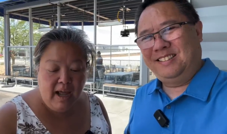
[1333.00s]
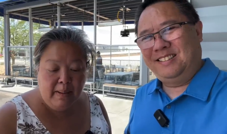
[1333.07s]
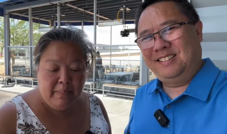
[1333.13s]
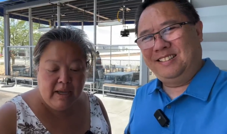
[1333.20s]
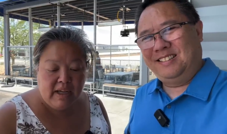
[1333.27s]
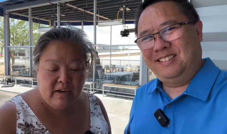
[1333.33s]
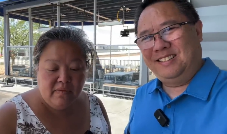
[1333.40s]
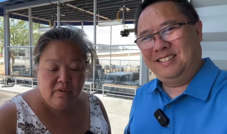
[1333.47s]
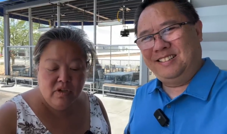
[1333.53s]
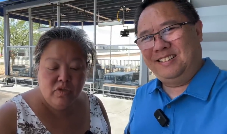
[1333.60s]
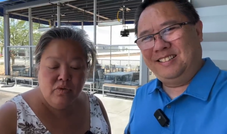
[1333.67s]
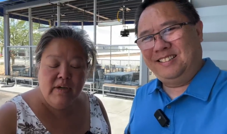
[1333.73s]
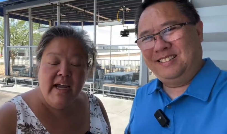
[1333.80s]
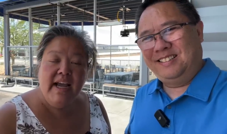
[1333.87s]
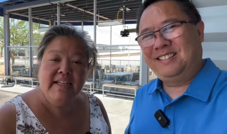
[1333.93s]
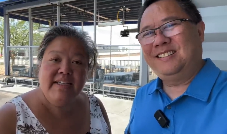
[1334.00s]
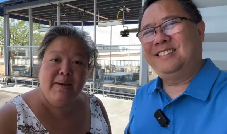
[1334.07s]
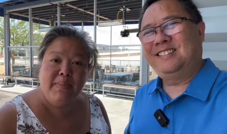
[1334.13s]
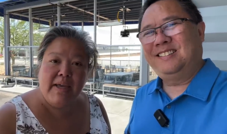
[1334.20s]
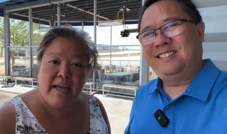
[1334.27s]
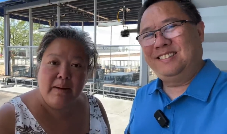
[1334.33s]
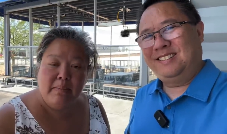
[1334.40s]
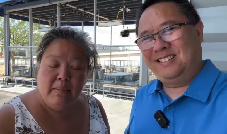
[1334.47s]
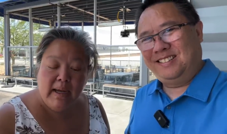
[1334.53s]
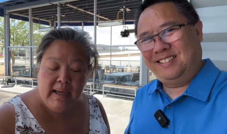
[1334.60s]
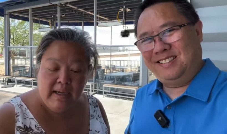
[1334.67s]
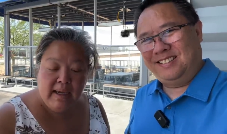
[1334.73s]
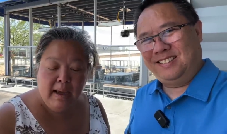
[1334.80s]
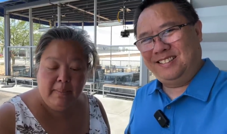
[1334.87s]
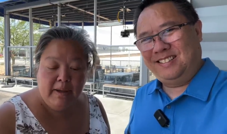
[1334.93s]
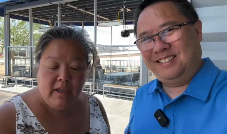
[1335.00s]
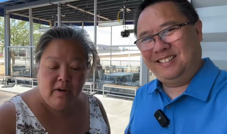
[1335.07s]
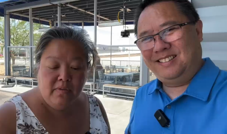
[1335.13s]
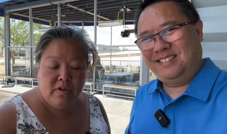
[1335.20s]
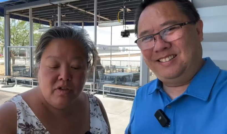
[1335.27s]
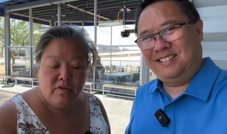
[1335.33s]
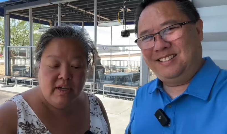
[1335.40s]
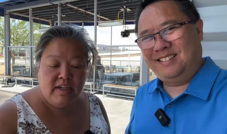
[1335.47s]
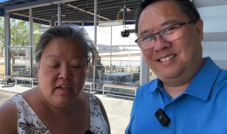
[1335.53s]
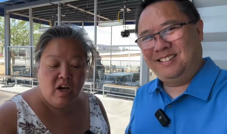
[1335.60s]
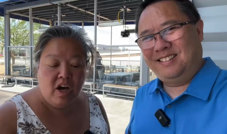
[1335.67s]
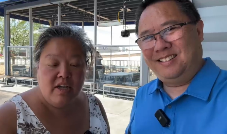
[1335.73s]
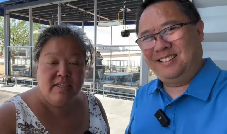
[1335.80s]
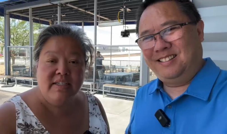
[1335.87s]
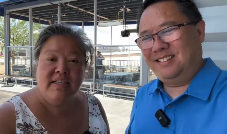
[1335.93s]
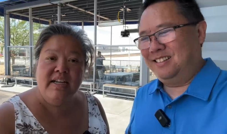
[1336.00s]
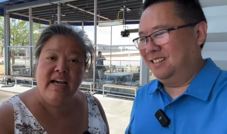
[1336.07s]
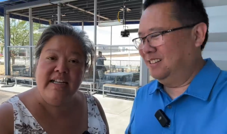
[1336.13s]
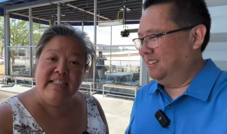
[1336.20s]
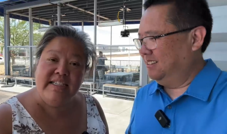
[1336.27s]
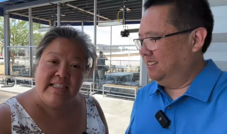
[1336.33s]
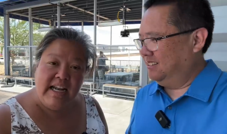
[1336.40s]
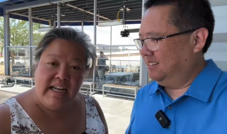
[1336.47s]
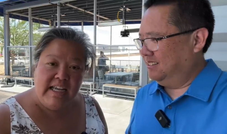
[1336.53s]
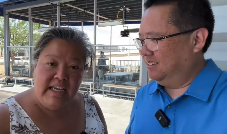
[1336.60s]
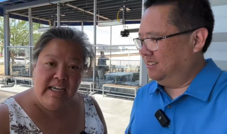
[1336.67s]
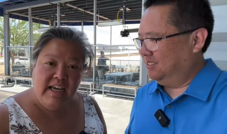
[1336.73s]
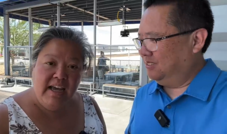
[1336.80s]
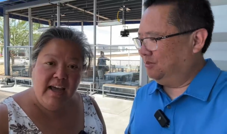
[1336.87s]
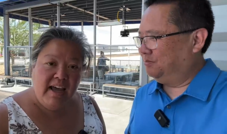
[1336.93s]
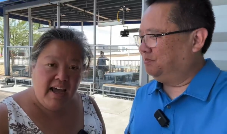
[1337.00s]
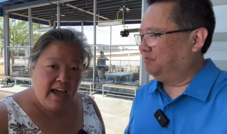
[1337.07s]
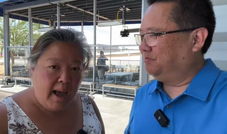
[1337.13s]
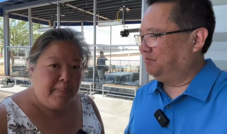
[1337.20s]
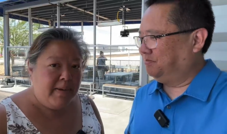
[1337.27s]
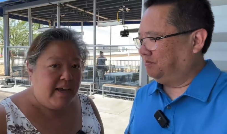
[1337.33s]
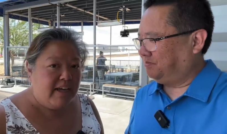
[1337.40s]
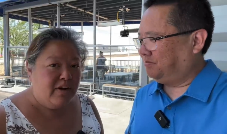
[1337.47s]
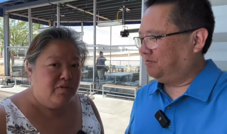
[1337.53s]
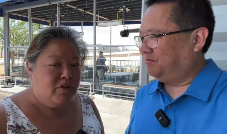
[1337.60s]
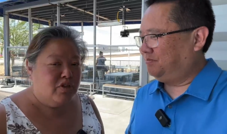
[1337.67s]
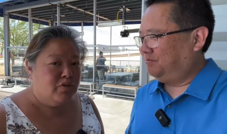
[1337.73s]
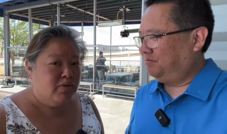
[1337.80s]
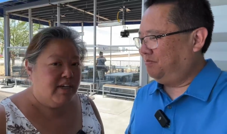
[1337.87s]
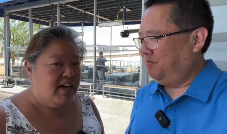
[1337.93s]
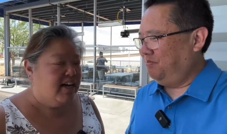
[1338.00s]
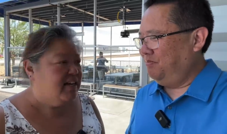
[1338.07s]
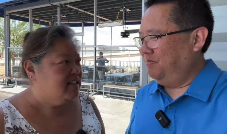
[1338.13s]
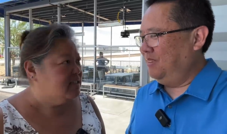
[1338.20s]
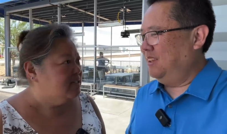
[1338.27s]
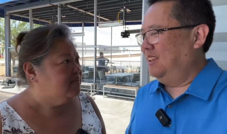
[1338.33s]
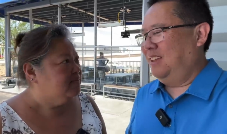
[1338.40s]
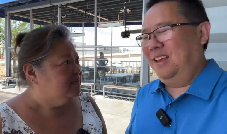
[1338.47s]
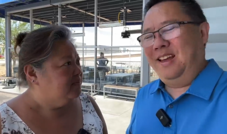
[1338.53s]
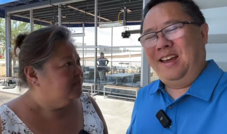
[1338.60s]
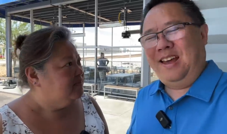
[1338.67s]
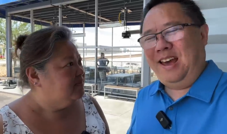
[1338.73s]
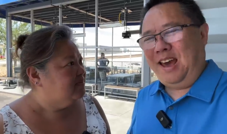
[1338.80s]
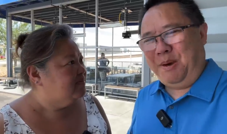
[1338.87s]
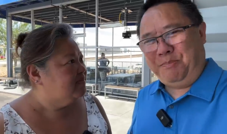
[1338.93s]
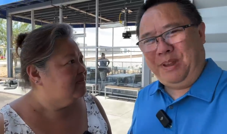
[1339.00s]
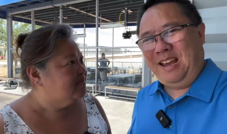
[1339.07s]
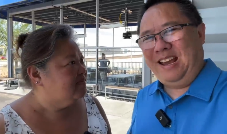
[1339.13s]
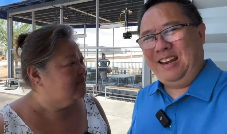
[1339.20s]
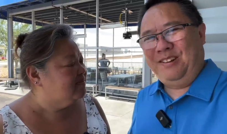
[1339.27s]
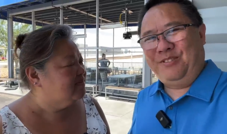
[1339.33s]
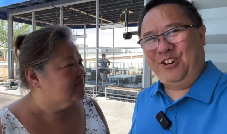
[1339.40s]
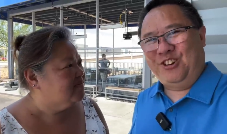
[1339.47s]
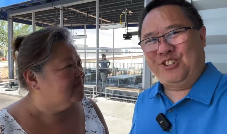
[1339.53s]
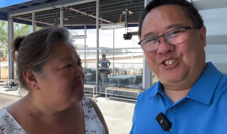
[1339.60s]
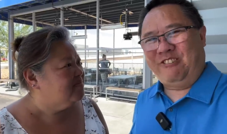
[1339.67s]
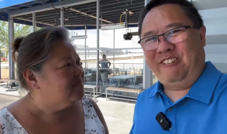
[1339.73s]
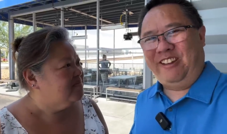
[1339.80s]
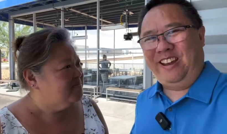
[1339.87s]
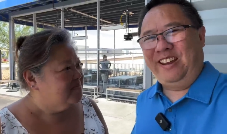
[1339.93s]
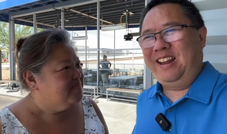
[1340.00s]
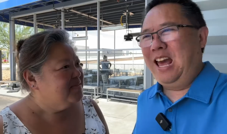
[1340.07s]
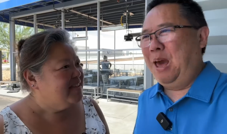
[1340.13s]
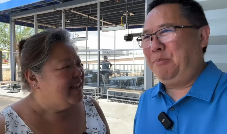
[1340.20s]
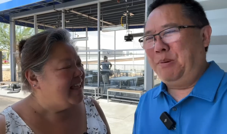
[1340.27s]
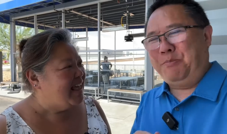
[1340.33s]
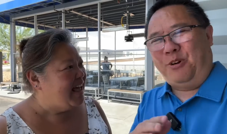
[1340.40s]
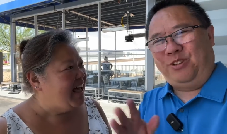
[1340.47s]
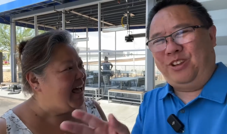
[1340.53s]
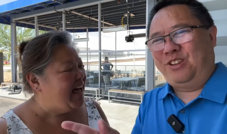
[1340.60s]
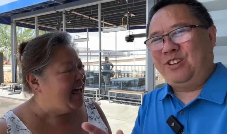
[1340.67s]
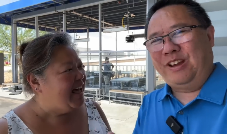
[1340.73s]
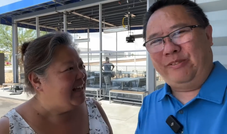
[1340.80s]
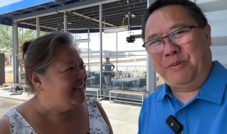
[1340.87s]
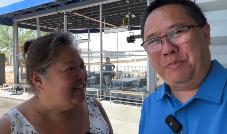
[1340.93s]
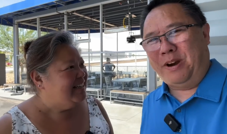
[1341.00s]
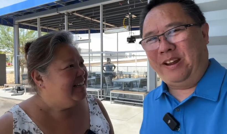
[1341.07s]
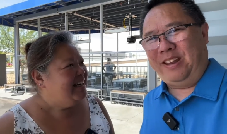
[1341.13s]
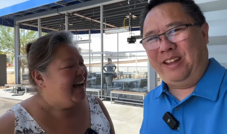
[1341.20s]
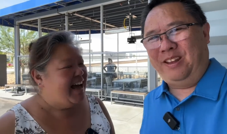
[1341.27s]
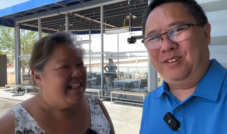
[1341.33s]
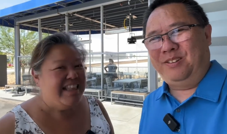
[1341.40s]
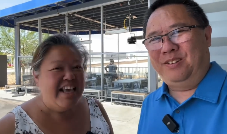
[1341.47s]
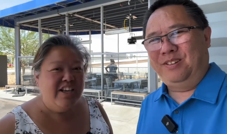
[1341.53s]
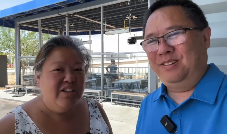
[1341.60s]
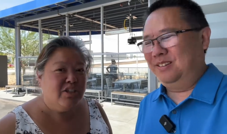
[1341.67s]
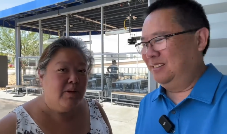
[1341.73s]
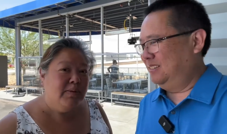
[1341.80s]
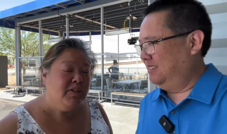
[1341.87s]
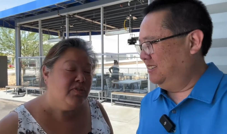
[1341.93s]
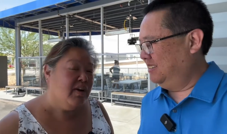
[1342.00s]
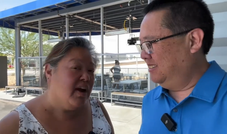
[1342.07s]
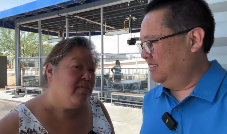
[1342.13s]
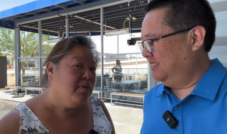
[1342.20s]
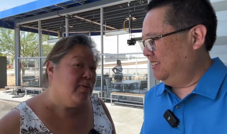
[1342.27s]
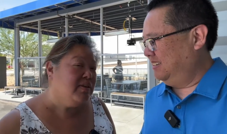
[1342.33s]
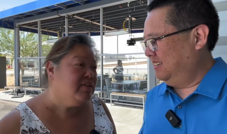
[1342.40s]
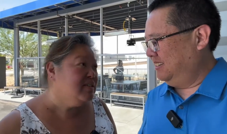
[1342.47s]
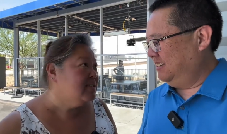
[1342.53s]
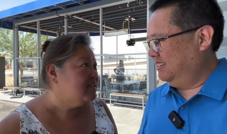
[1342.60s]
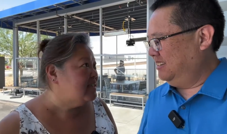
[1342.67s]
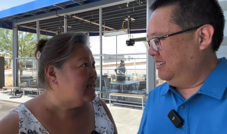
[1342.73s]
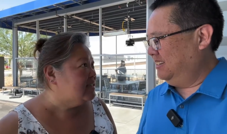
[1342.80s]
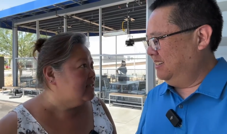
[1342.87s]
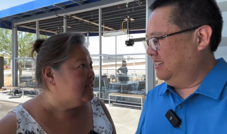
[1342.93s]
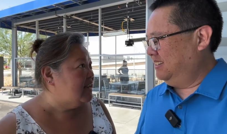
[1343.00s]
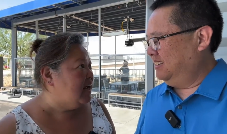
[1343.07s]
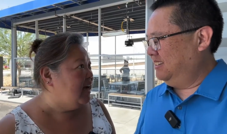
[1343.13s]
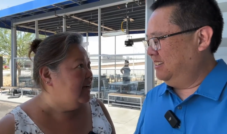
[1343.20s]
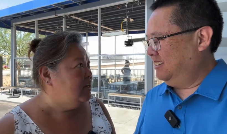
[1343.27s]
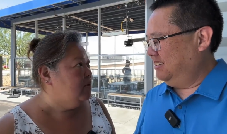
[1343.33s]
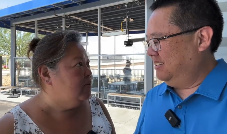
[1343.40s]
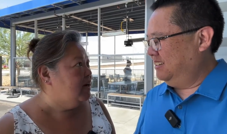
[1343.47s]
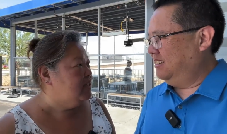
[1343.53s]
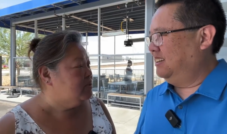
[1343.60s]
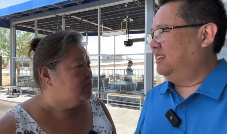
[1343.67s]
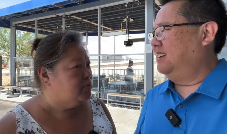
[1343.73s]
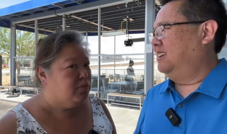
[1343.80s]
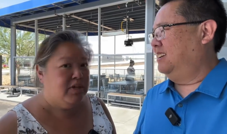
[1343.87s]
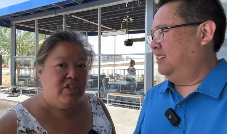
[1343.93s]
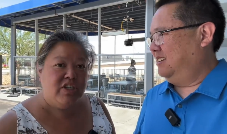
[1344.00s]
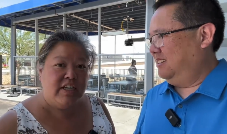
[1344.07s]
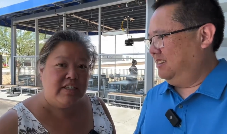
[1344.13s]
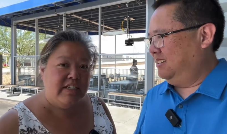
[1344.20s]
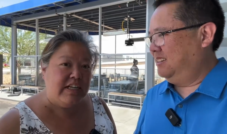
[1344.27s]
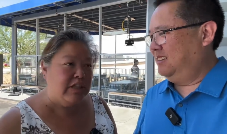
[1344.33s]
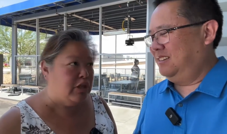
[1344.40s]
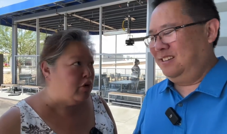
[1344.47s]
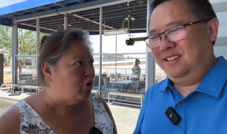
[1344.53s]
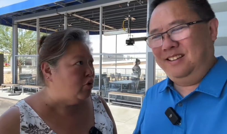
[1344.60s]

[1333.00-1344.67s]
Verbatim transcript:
Speaker 1: happy anniversary. Debbie and Mike, happy anniversary. And Austin and Sunny, happy anniversary, guys.
Speaker 2: Happy anniversary and happy yeah. birthday to everybody. And
Speaker 1: thank you so much for everyone to, that said hi to us when we checked in at the